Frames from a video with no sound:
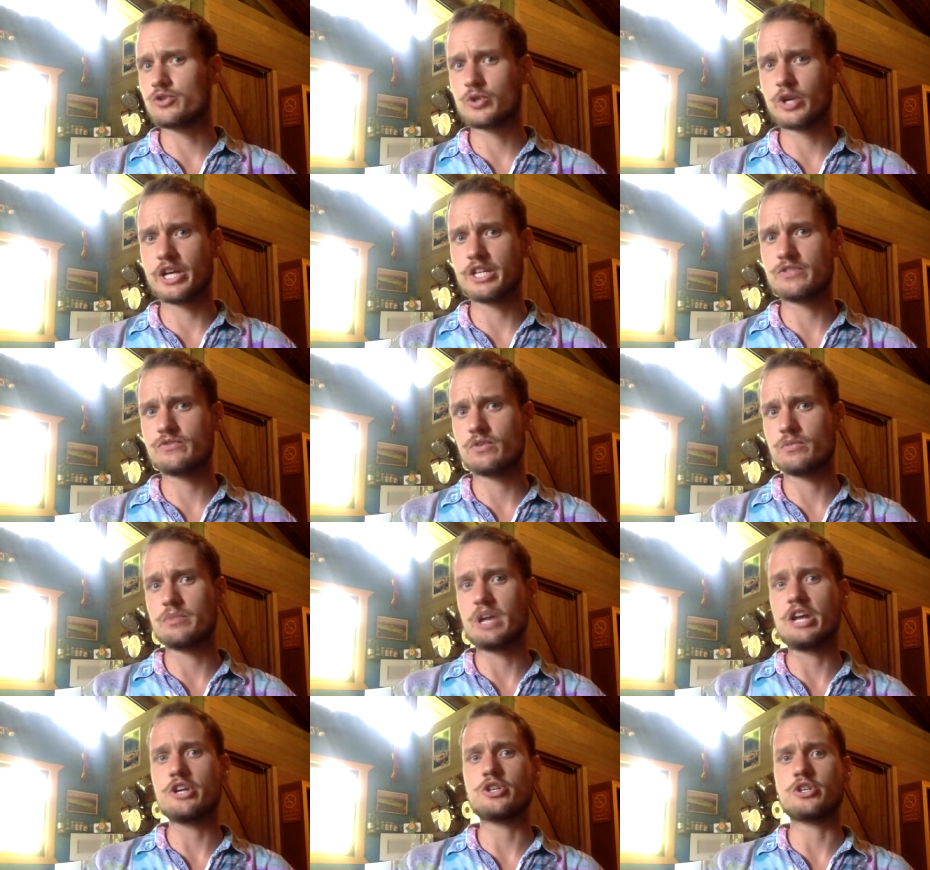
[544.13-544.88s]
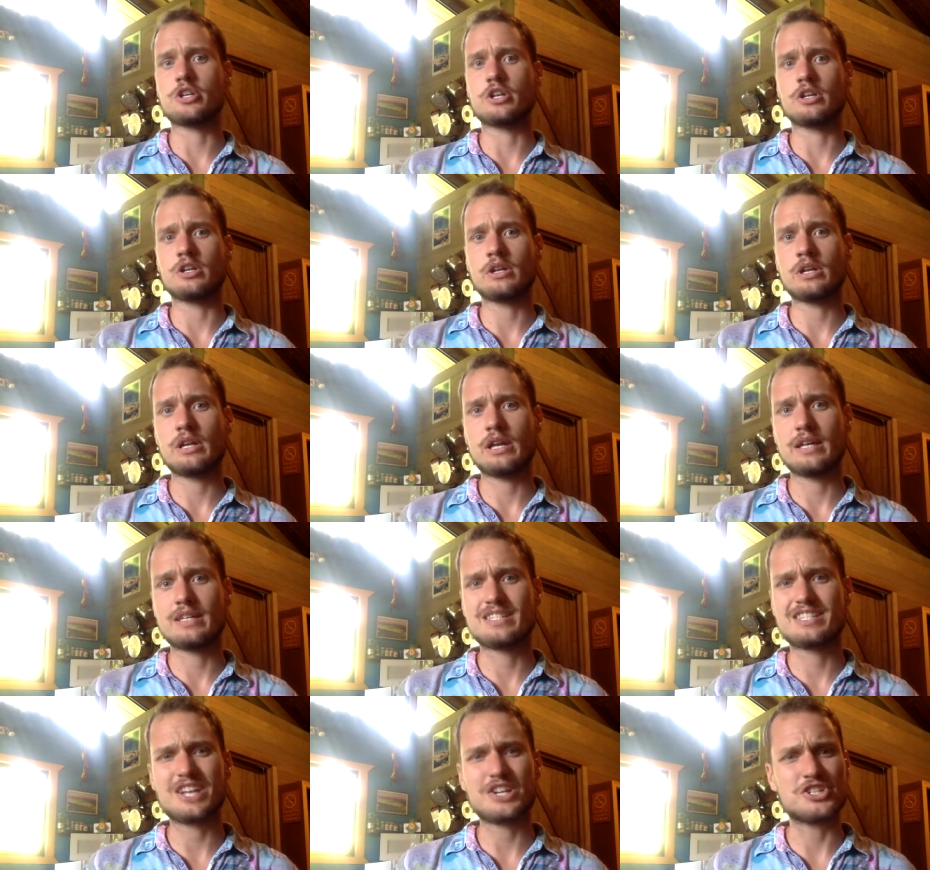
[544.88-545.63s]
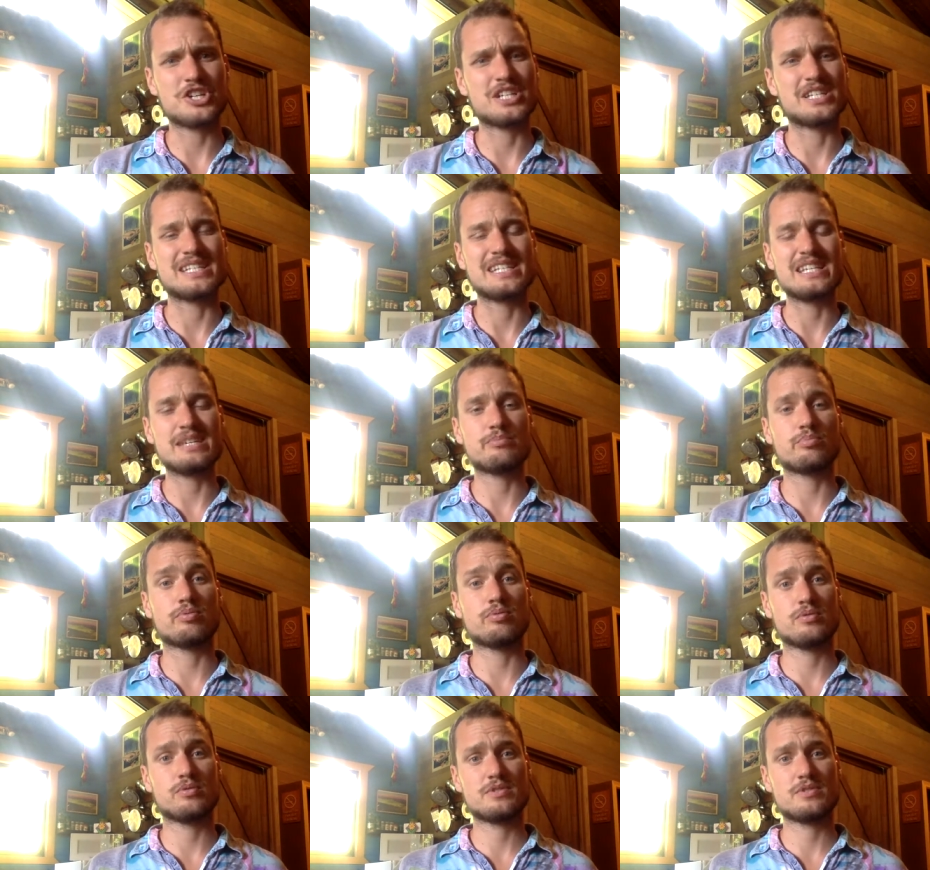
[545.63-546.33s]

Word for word: transformation such a deep